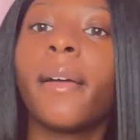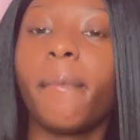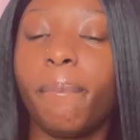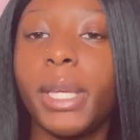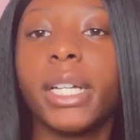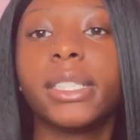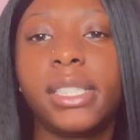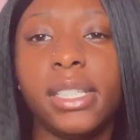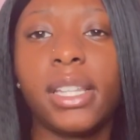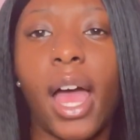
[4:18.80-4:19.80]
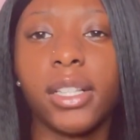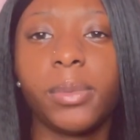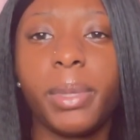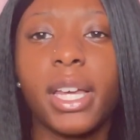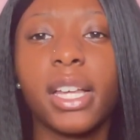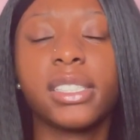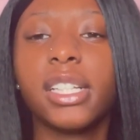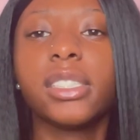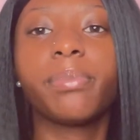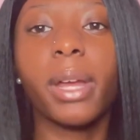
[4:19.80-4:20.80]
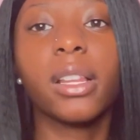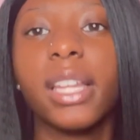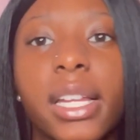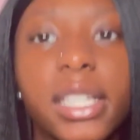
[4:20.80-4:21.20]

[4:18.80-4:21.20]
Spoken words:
bigger titas, because there's barely any